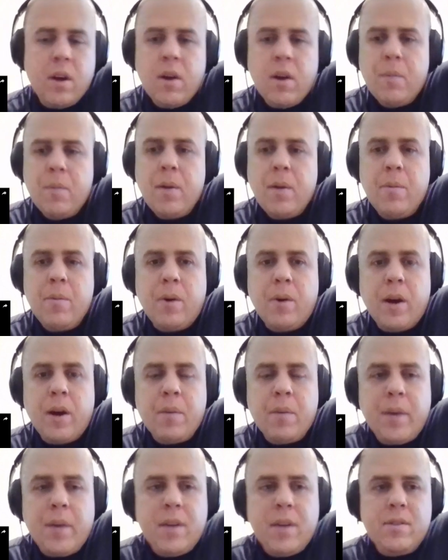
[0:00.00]
people like
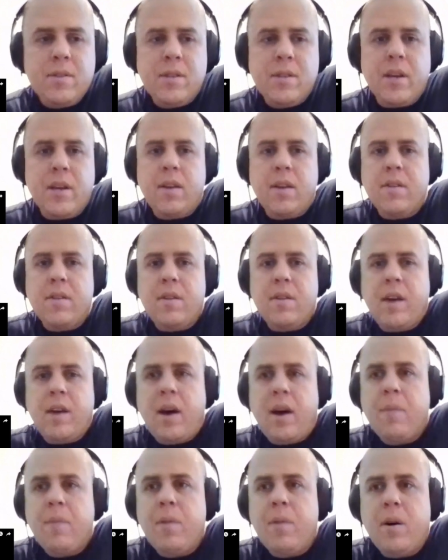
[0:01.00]
me had seen at the
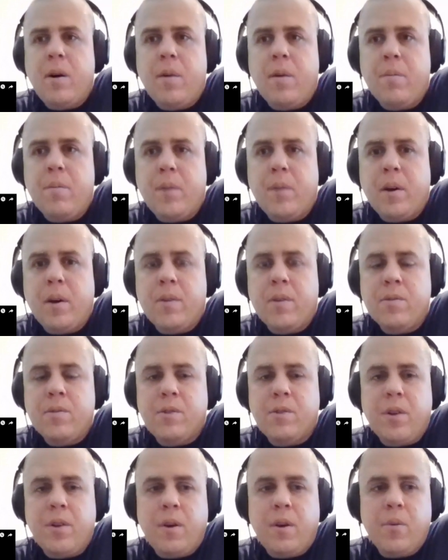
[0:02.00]
time, because
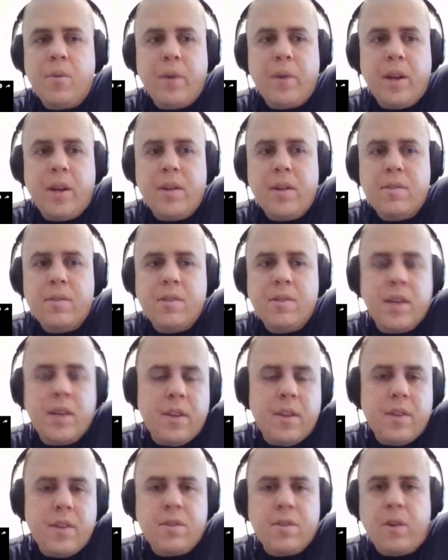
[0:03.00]
we didn't see
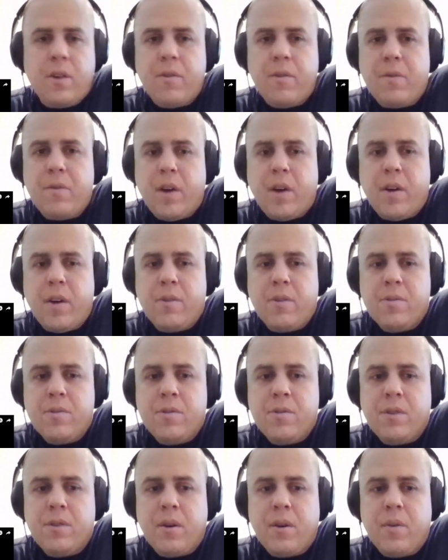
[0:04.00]
these other fighters.
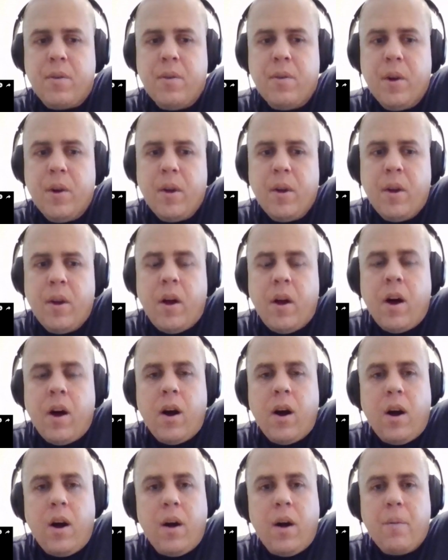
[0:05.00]
So,
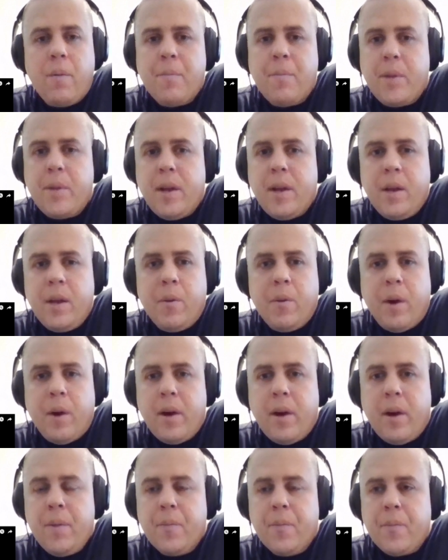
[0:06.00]
but
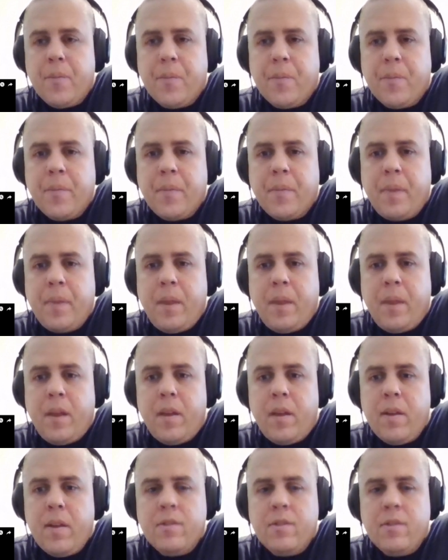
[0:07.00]
anyway,
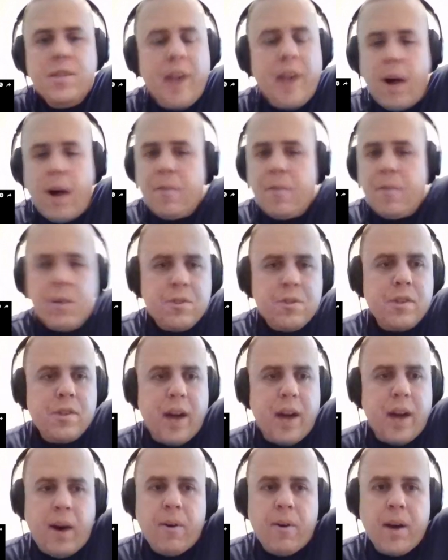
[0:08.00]
style versus
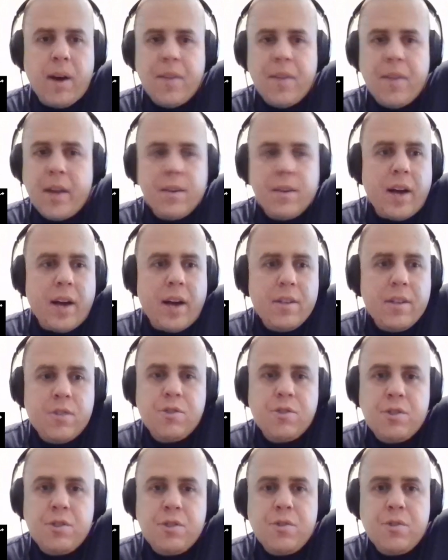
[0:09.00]
style. I think Tyson's
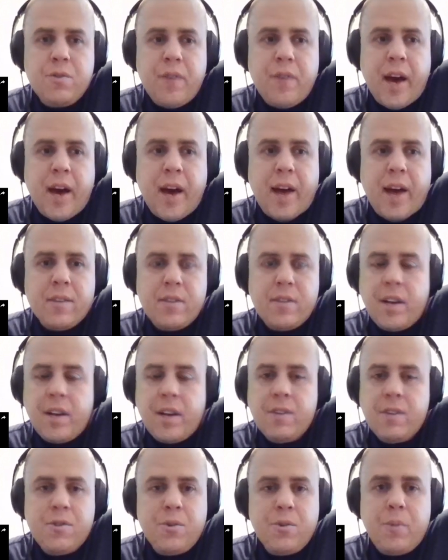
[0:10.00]
just too fast and
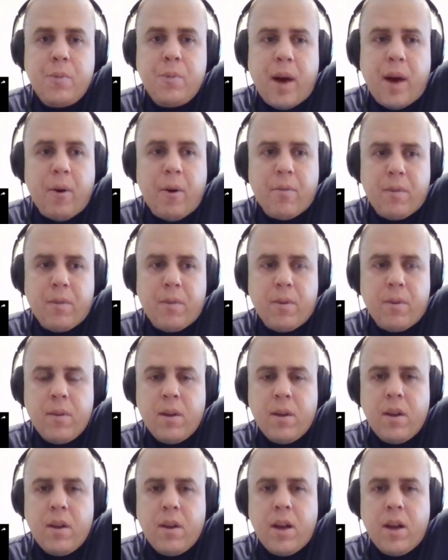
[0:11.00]
he's too powerful.
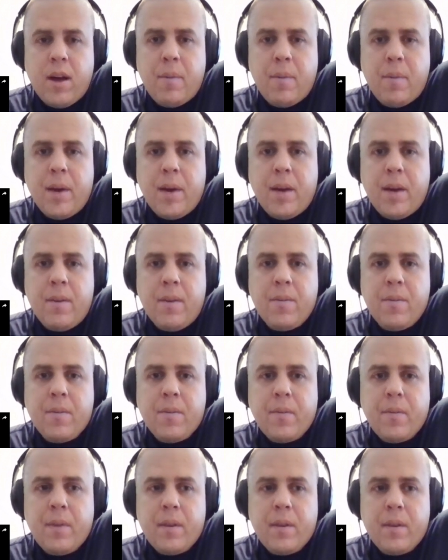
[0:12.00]
I mean,
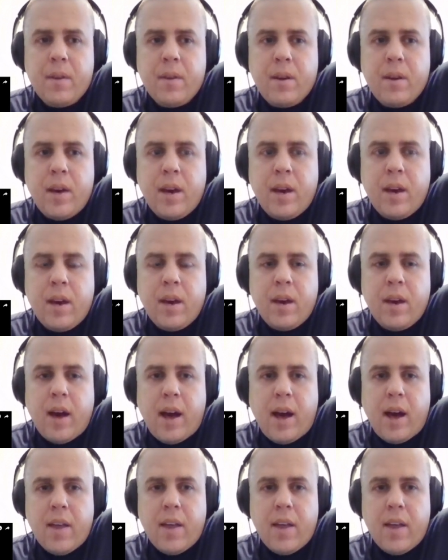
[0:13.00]
he, I,